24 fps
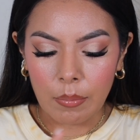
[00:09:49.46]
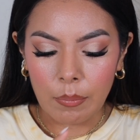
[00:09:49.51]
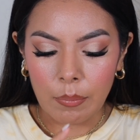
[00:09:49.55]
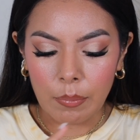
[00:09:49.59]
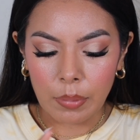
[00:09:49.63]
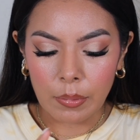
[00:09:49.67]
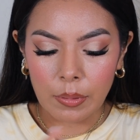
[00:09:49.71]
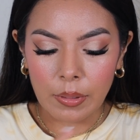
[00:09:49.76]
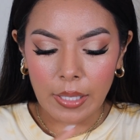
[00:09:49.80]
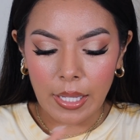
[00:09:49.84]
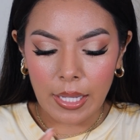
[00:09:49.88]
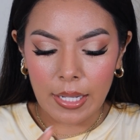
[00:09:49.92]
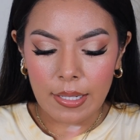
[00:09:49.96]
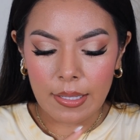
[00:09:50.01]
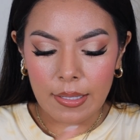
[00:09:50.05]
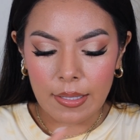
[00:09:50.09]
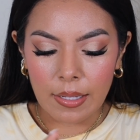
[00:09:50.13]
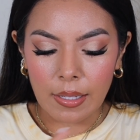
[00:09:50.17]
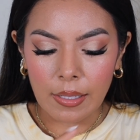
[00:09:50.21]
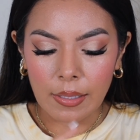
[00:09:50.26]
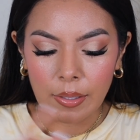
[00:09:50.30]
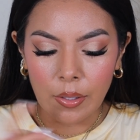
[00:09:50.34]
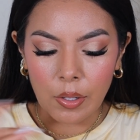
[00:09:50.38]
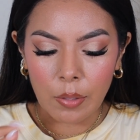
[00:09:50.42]
blends
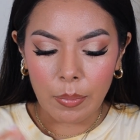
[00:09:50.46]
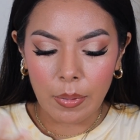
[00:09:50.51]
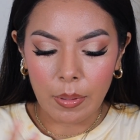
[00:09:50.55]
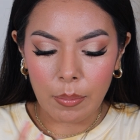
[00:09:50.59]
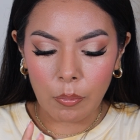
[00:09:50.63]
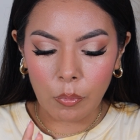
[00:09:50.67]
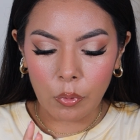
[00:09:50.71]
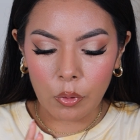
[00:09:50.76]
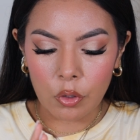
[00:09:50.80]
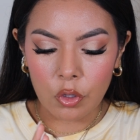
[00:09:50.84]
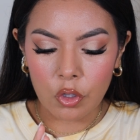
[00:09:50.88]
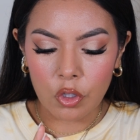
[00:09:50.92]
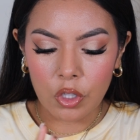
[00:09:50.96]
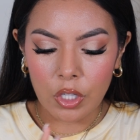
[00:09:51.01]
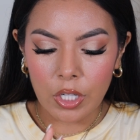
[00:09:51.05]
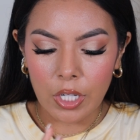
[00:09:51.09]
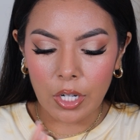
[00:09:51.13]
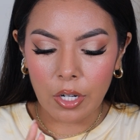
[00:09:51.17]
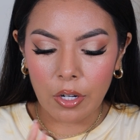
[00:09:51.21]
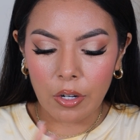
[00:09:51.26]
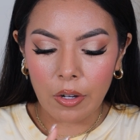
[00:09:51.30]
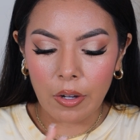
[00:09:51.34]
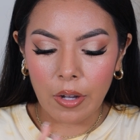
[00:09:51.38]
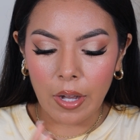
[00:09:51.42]
a little bit more
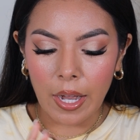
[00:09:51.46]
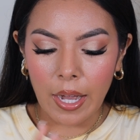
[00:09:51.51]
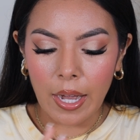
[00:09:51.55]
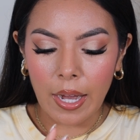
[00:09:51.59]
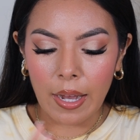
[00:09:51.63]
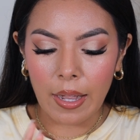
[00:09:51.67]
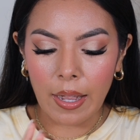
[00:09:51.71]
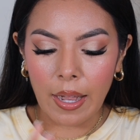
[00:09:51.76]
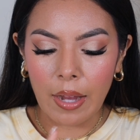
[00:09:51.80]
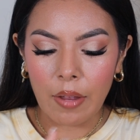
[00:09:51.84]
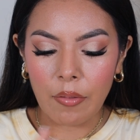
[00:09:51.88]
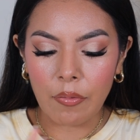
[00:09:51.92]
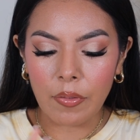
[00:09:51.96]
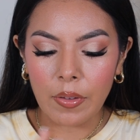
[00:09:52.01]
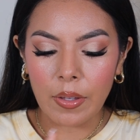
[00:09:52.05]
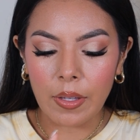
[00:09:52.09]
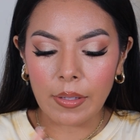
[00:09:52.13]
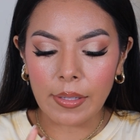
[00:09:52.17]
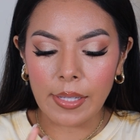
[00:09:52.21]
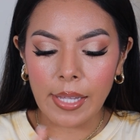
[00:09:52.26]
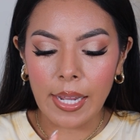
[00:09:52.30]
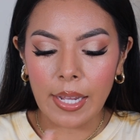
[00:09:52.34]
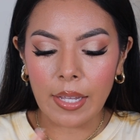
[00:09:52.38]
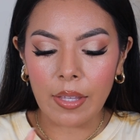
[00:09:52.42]
sheer and I
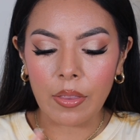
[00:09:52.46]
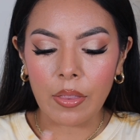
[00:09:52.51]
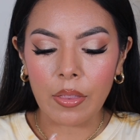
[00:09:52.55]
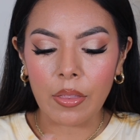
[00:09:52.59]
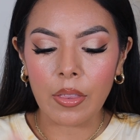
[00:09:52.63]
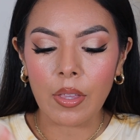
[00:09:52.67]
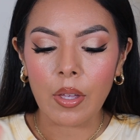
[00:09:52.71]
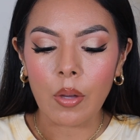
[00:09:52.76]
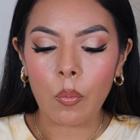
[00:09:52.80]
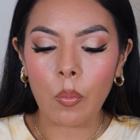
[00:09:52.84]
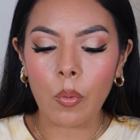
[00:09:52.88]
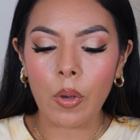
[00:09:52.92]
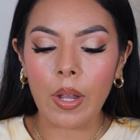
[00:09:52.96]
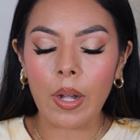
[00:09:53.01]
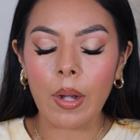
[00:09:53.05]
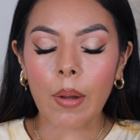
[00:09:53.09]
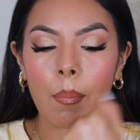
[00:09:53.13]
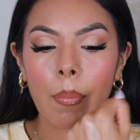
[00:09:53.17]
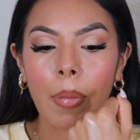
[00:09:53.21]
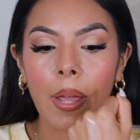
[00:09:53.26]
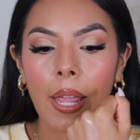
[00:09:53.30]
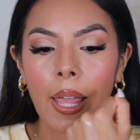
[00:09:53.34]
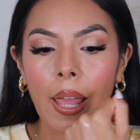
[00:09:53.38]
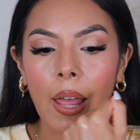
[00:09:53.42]
feel like the
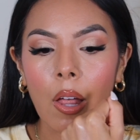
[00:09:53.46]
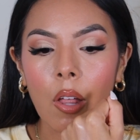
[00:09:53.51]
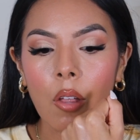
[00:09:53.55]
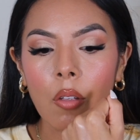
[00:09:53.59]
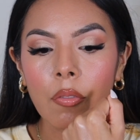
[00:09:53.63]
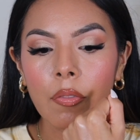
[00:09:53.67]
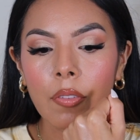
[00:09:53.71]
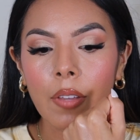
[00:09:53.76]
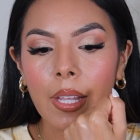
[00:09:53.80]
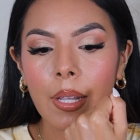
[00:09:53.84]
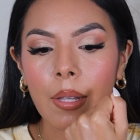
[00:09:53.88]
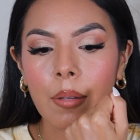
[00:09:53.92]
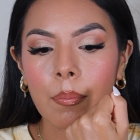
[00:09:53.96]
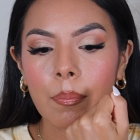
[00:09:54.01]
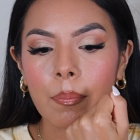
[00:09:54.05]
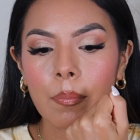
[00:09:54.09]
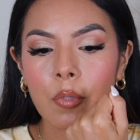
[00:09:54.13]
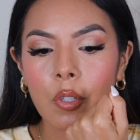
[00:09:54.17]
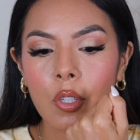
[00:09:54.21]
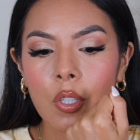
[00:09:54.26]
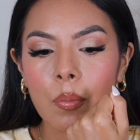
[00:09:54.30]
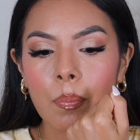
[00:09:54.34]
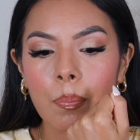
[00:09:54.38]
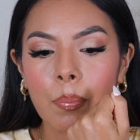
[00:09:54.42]
one by e.l.f. like
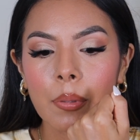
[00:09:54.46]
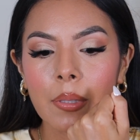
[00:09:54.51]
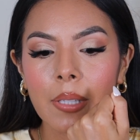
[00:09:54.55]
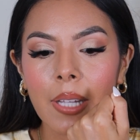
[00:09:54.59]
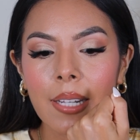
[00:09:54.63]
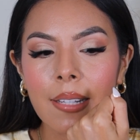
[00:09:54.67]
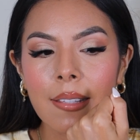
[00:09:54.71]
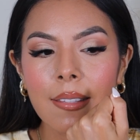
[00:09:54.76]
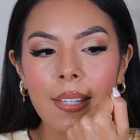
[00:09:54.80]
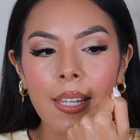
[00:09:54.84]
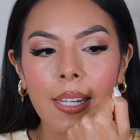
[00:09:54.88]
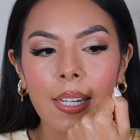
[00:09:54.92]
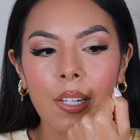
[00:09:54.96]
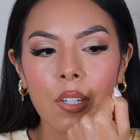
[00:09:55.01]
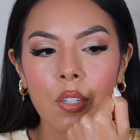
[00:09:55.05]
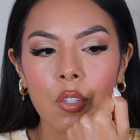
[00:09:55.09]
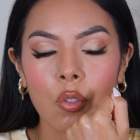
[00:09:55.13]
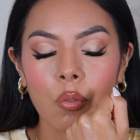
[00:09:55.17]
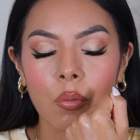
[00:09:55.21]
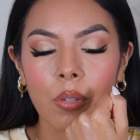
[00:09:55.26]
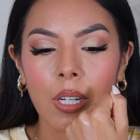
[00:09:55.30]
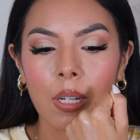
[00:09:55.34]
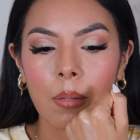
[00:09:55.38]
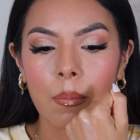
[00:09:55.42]
just blends like a
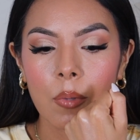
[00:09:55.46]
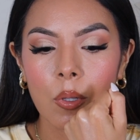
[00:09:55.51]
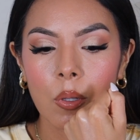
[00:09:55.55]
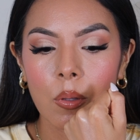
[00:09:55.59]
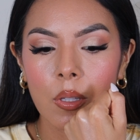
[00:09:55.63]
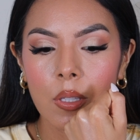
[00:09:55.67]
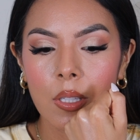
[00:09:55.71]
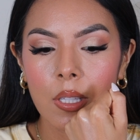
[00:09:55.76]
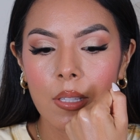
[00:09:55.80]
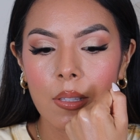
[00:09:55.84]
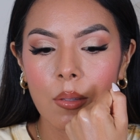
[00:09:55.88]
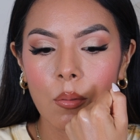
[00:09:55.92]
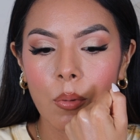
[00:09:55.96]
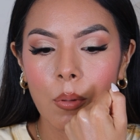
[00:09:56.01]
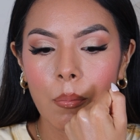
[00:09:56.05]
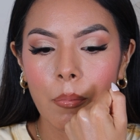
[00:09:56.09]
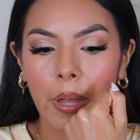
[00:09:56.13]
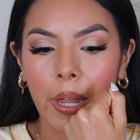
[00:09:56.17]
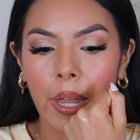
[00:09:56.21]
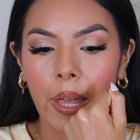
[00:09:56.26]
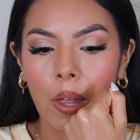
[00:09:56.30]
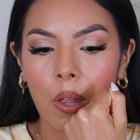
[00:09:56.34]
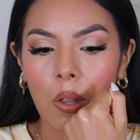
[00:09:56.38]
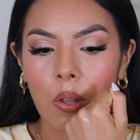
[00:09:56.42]
dream. So this is the one
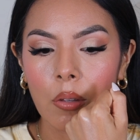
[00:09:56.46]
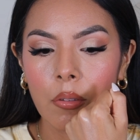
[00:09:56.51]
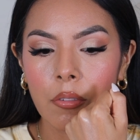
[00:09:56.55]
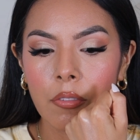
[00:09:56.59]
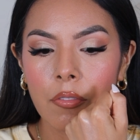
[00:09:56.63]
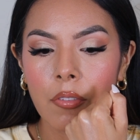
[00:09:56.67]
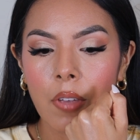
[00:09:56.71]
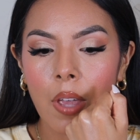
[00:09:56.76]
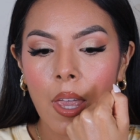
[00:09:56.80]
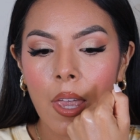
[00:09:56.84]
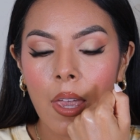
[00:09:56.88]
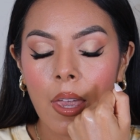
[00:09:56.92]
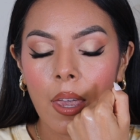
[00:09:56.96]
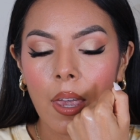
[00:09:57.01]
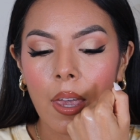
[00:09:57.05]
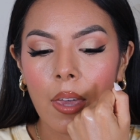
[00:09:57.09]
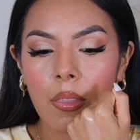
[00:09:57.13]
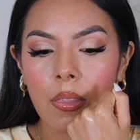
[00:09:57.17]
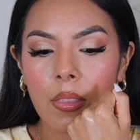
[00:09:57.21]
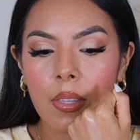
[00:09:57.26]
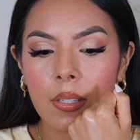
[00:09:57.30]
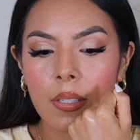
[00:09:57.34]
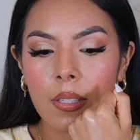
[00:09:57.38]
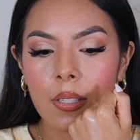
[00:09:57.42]
by e.l.f
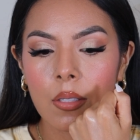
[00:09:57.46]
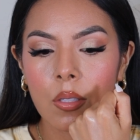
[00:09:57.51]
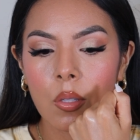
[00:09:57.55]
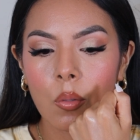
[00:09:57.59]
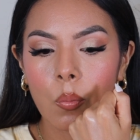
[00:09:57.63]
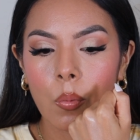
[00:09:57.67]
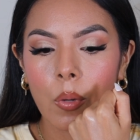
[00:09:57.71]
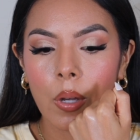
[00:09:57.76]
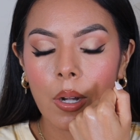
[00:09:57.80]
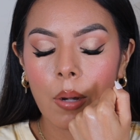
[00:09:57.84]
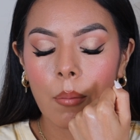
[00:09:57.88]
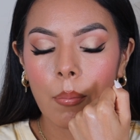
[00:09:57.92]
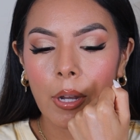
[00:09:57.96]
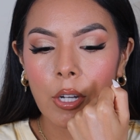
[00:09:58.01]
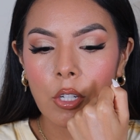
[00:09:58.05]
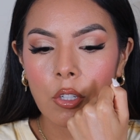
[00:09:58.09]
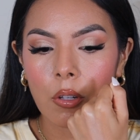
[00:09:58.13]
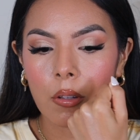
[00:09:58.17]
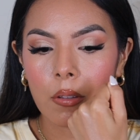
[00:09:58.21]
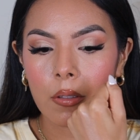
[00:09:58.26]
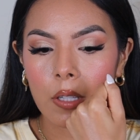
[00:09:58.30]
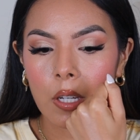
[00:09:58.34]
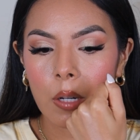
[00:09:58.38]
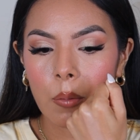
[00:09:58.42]
and this is the one by
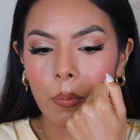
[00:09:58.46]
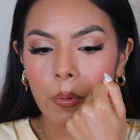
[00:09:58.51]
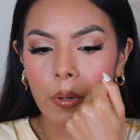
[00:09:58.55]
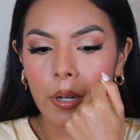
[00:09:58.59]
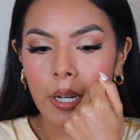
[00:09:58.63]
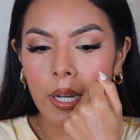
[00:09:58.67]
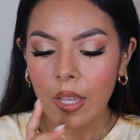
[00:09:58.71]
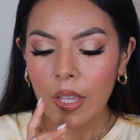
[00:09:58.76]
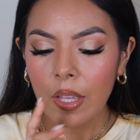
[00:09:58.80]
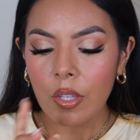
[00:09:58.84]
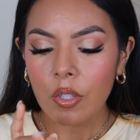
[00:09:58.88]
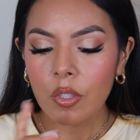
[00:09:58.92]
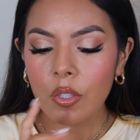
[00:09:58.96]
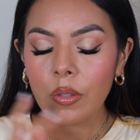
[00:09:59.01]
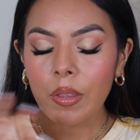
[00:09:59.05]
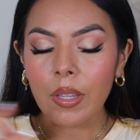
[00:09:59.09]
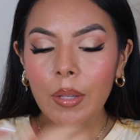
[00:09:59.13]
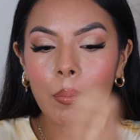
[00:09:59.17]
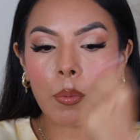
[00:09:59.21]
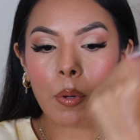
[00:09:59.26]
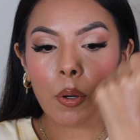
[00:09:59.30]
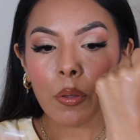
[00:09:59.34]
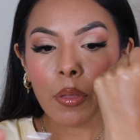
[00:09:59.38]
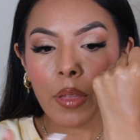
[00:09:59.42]
Charlotte Tilbury. So
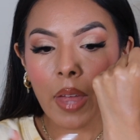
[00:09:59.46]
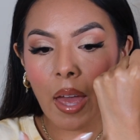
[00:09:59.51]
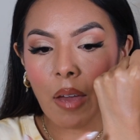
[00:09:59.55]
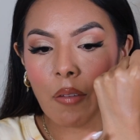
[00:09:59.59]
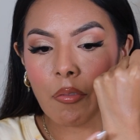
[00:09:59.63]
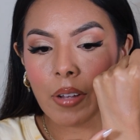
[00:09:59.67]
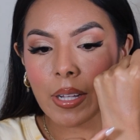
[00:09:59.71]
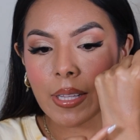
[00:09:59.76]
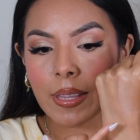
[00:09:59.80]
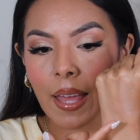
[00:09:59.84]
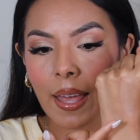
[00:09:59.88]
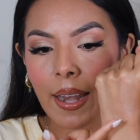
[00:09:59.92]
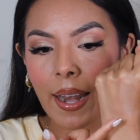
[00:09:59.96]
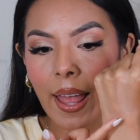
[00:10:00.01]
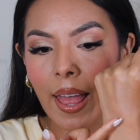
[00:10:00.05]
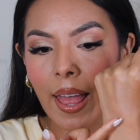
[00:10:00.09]
they both have like that